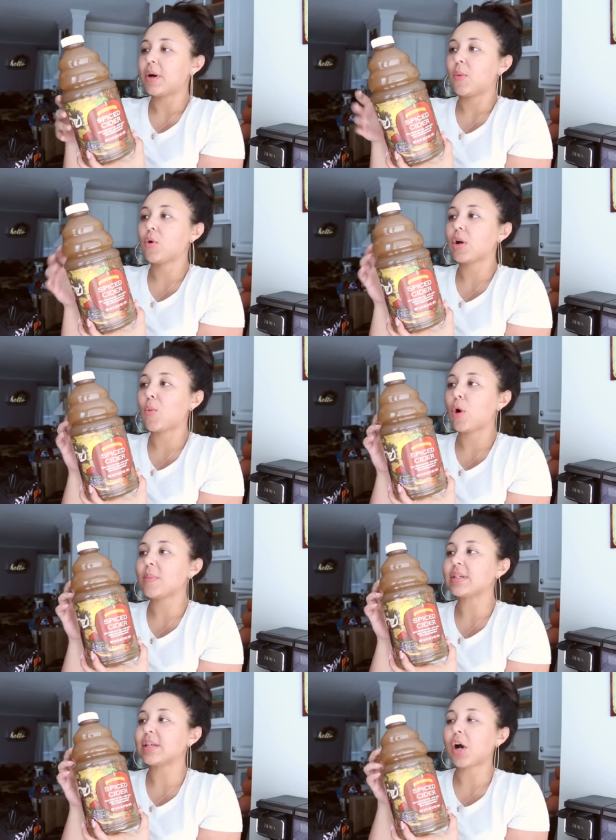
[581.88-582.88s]
But we're gonna
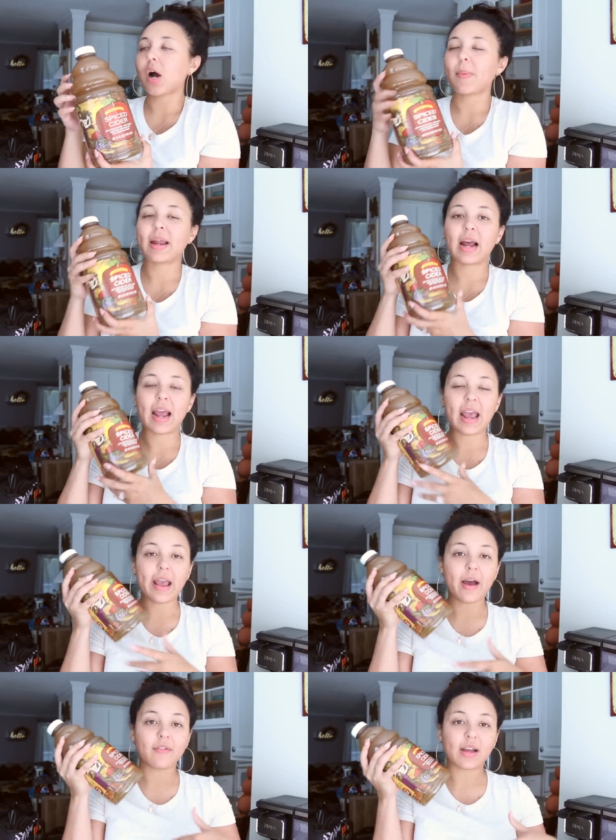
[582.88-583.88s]
warm this up and I
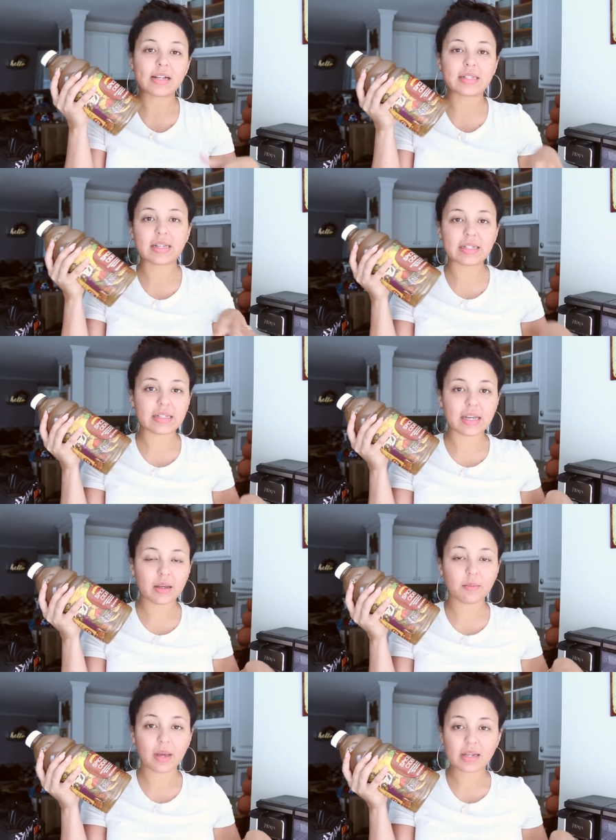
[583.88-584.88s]
have a
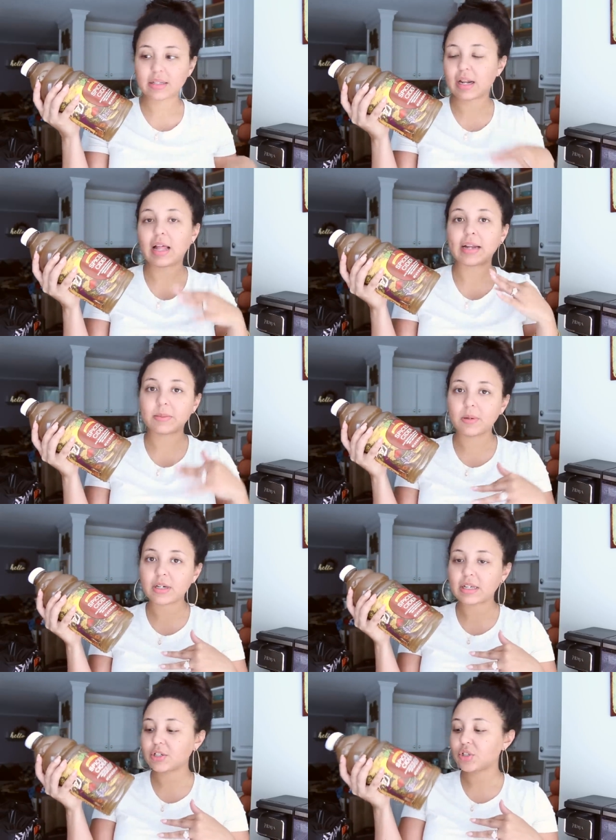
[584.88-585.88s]
seasoning mix that I like to
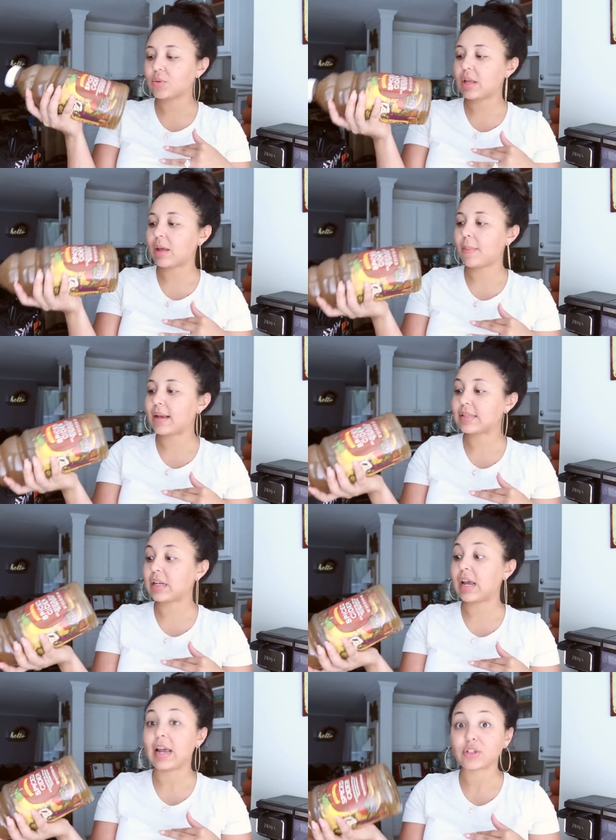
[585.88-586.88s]
put into it that makes
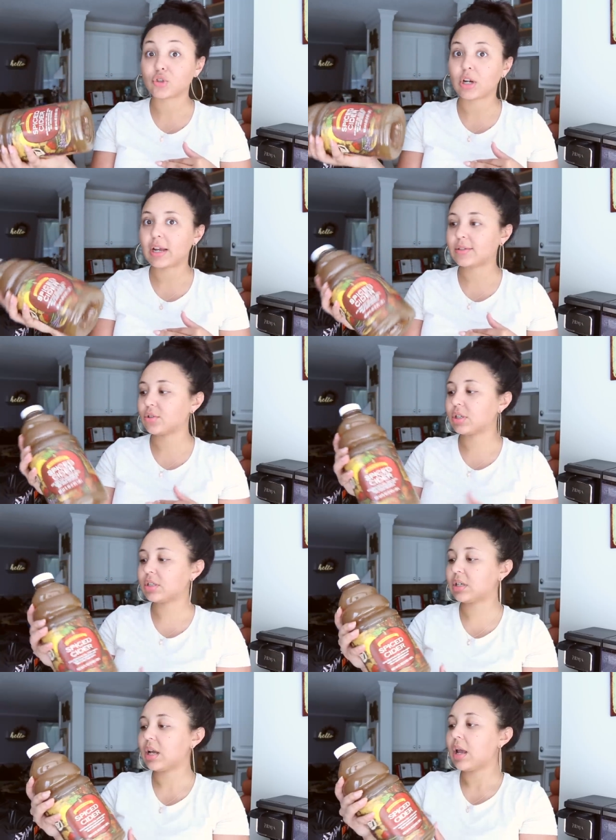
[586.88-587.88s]
it extra, extra
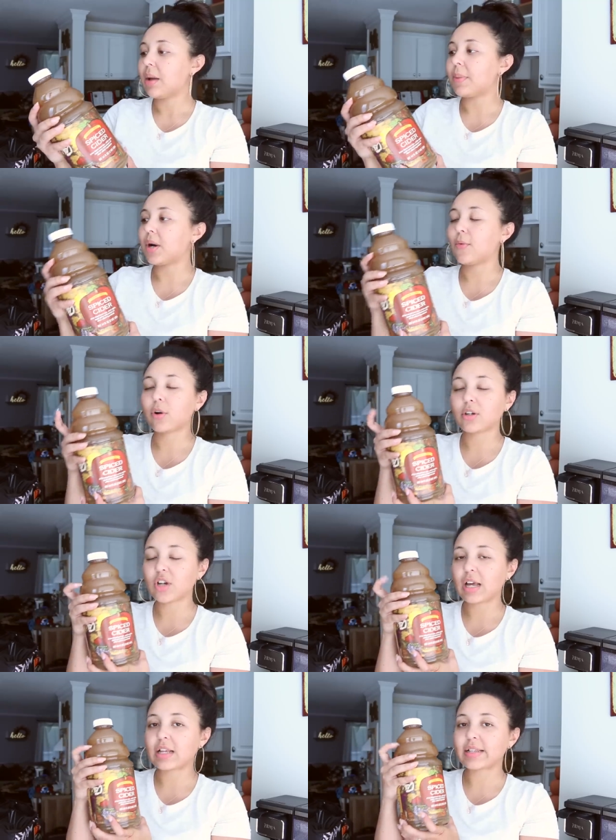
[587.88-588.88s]
good. But we're gonna
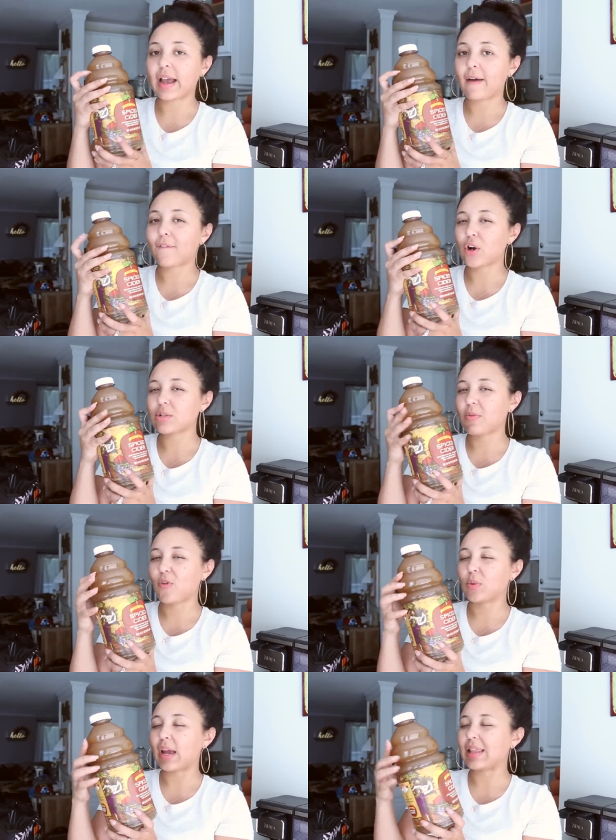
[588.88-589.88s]
try this out first
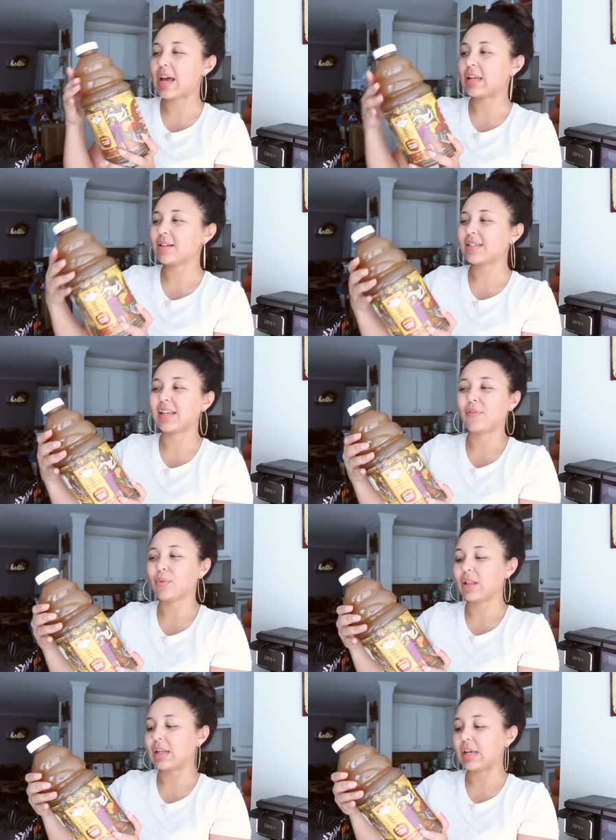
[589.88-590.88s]
before we add that in to see if it
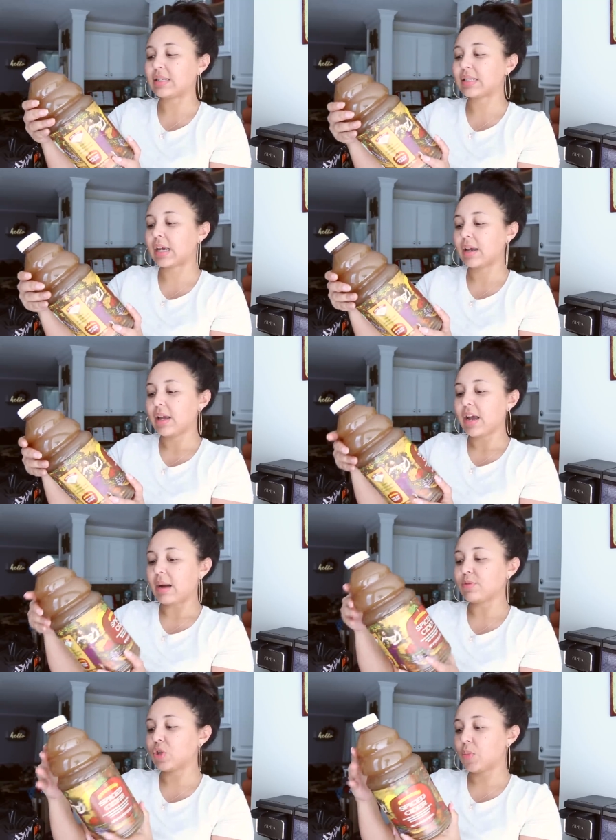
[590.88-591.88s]
really needs it.
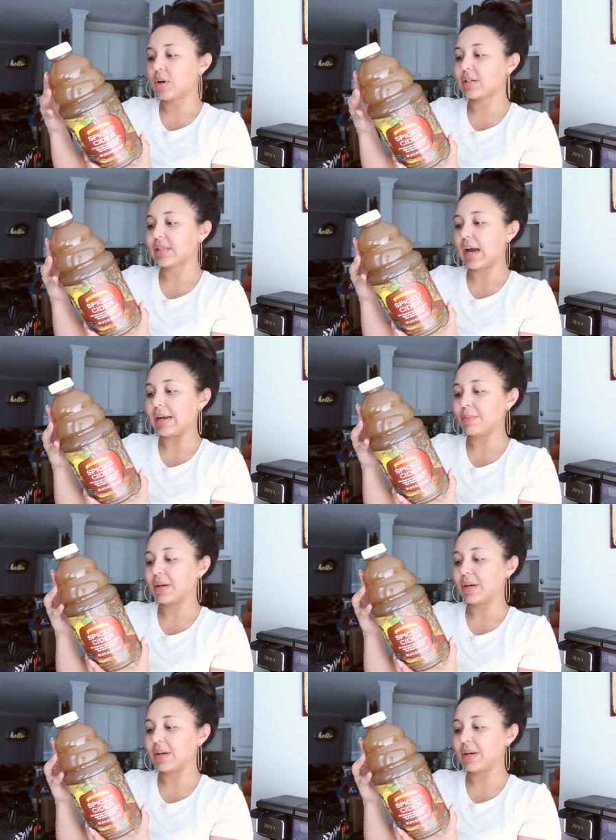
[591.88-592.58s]
I'm super excited